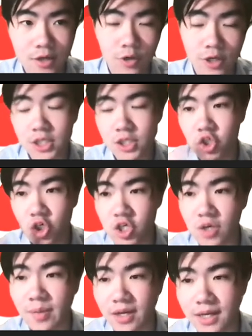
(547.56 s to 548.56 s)
or you can just search
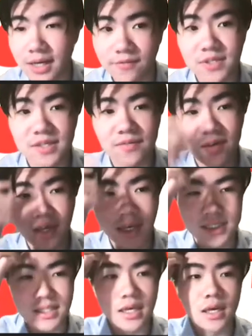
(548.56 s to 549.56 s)
up online,
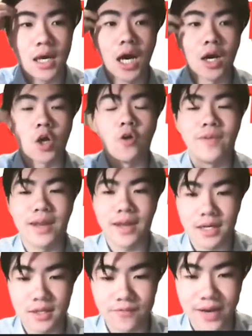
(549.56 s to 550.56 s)
CVS
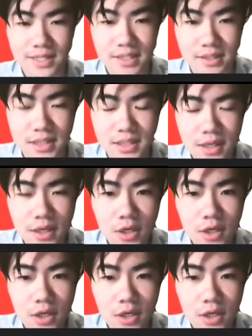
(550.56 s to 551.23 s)
COVID-19 vaccines,